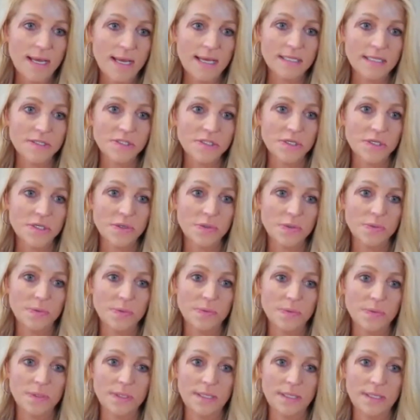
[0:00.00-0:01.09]
And
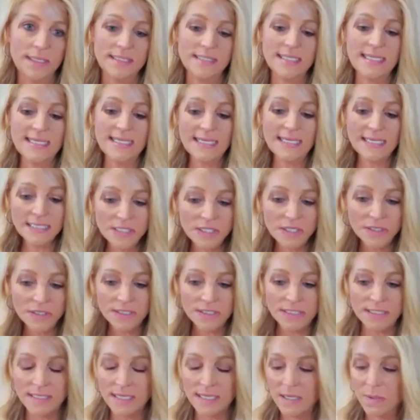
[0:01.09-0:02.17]
so it's easier
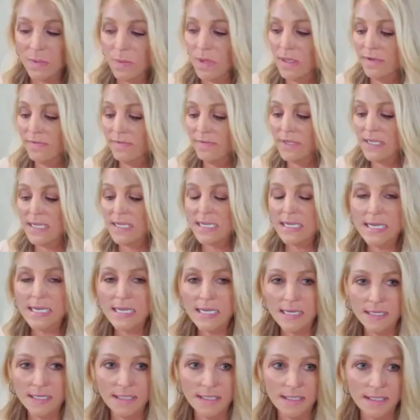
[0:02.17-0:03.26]
to say, well, if
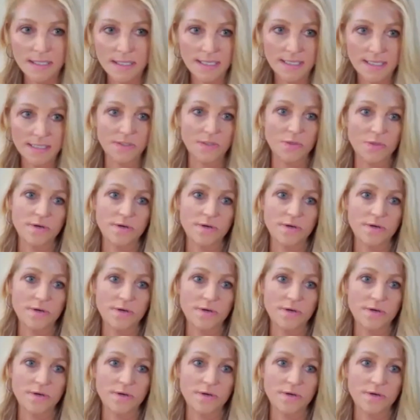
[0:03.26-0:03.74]
he did this,